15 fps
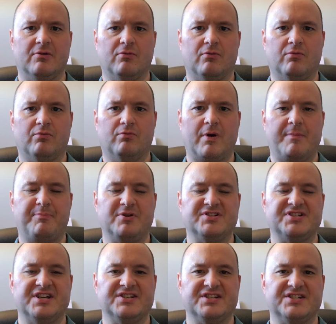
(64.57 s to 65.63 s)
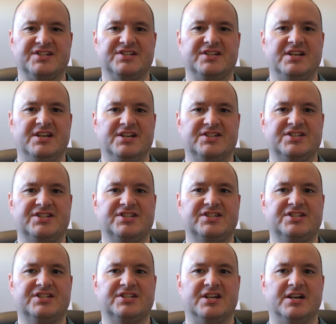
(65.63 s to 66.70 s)
uh, represents
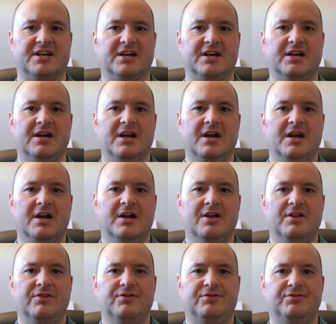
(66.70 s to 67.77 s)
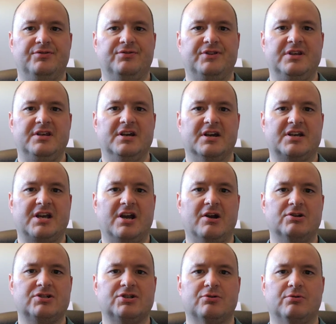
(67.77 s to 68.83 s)
is uh, the uh,
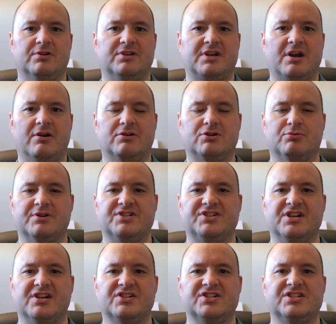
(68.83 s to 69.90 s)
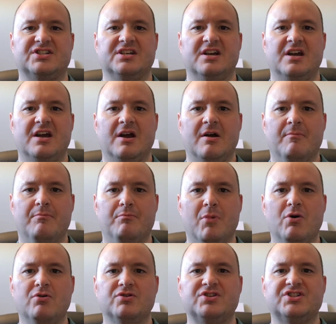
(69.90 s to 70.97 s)
char- characteristics
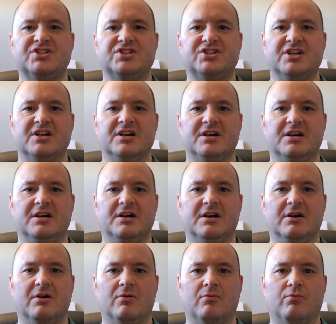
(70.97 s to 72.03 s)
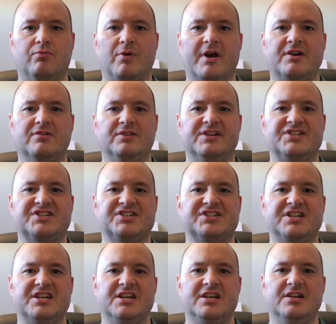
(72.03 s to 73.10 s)
most uh, readily
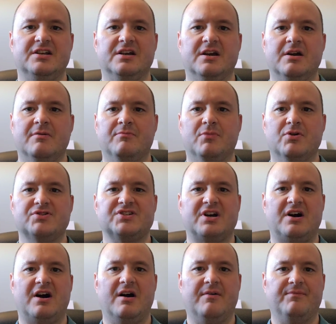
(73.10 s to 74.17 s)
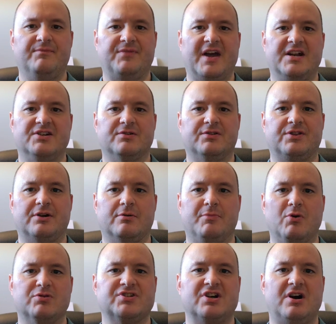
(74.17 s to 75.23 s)
seen, most that, that
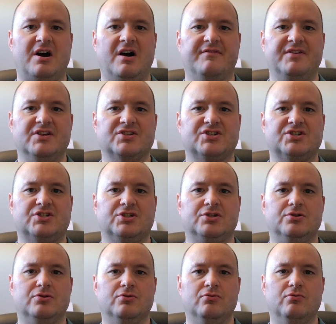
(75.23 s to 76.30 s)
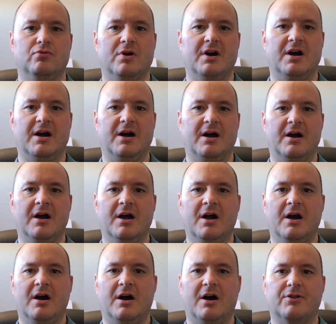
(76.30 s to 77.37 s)
are most obvious to uh,
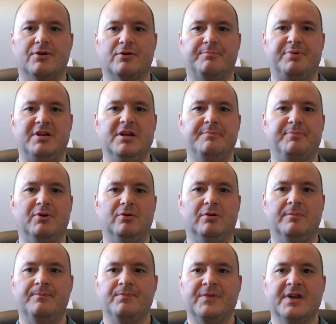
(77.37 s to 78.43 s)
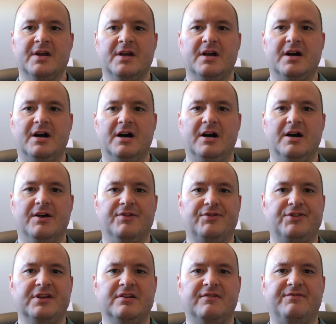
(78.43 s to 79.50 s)
other people.
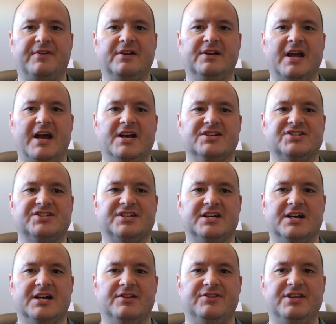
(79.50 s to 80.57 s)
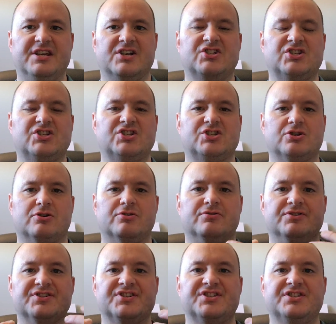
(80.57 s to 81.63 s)
Uh, think of it as the
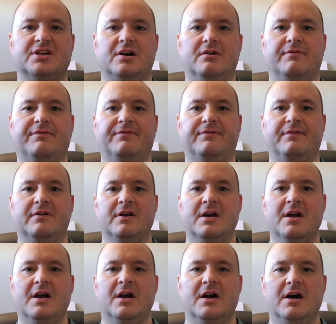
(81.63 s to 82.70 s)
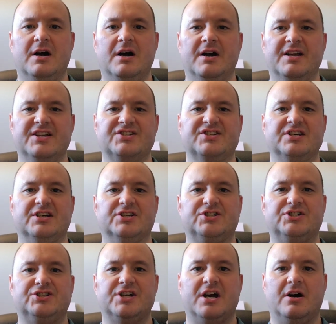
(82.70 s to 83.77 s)
external self. it's
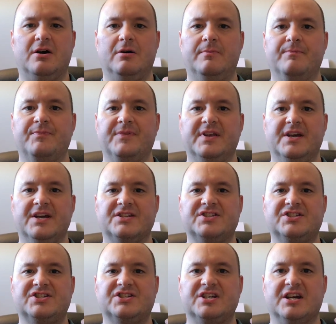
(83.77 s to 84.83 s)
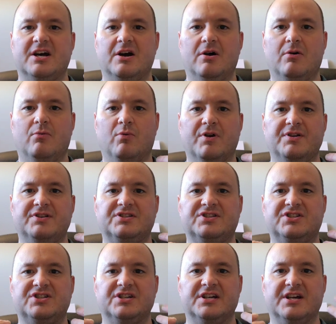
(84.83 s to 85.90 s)
a shell. It's
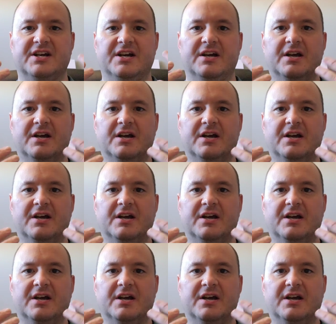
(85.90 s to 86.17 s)
what